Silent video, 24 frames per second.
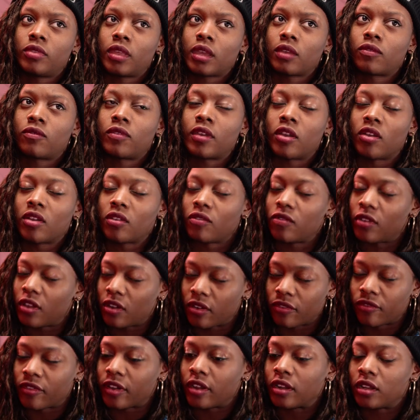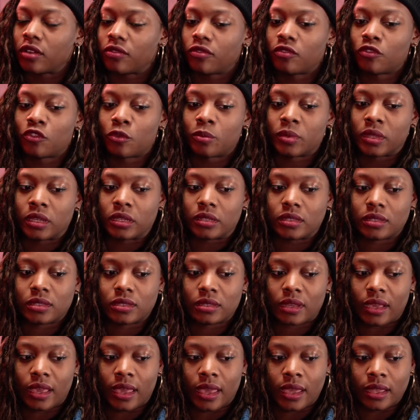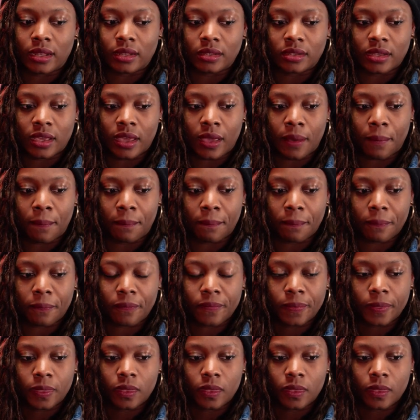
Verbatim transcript: like very, very, very different from this, and um,